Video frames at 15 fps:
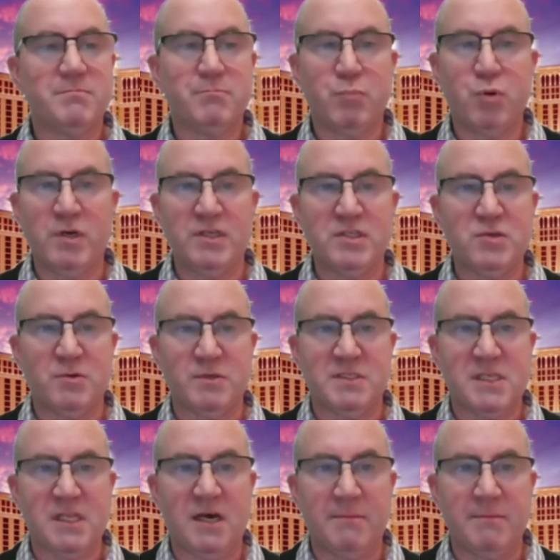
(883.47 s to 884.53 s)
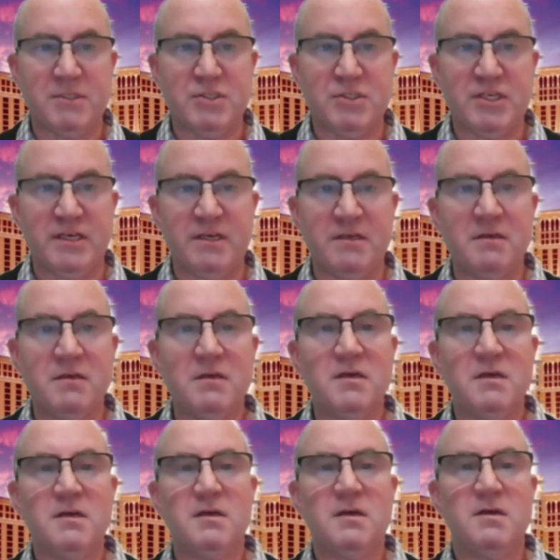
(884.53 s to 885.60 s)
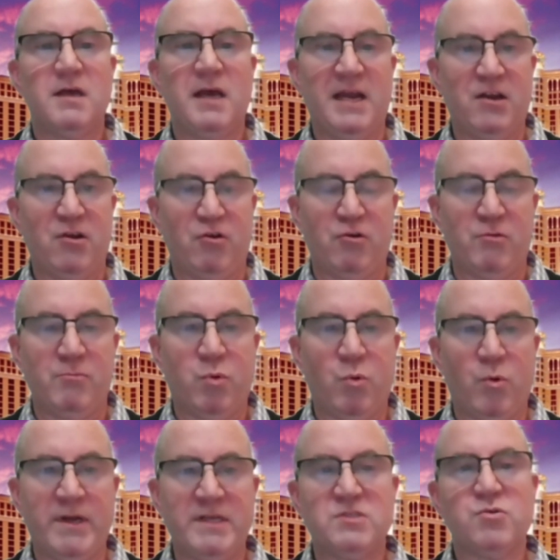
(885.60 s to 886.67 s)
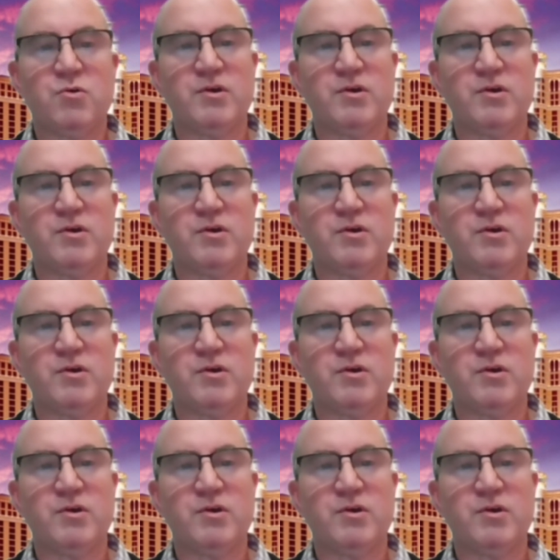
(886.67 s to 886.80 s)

put into a slot machine and earn points,